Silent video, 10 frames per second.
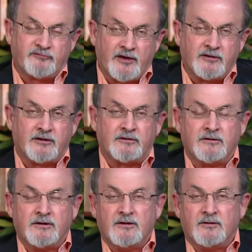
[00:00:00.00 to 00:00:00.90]
offended
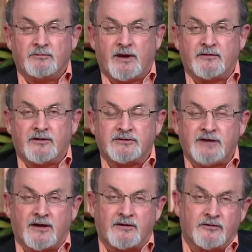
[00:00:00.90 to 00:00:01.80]
by the
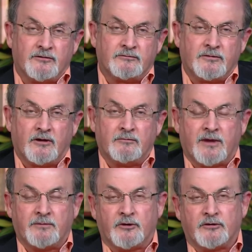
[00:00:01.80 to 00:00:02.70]
attack on
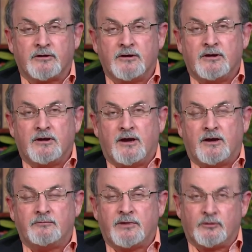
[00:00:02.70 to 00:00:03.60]
my book,
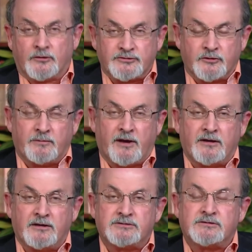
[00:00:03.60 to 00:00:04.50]
but also
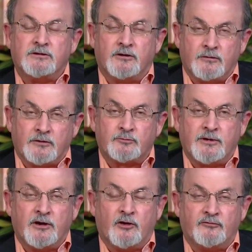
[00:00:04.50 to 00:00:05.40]
by his, as
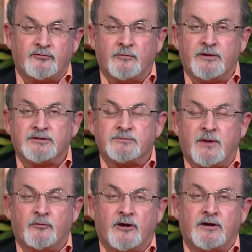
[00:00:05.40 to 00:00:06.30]
we know from his
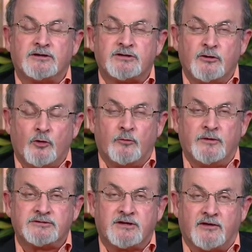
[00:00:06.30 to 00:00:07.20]
memoir, his
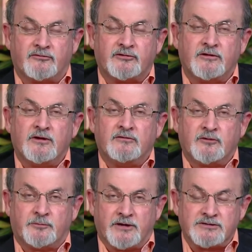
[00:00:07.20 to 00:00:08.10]
enormous gift
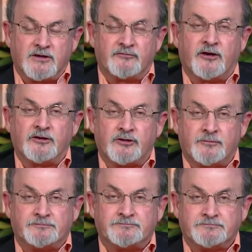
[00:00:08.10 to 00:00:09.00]
for personal friendship.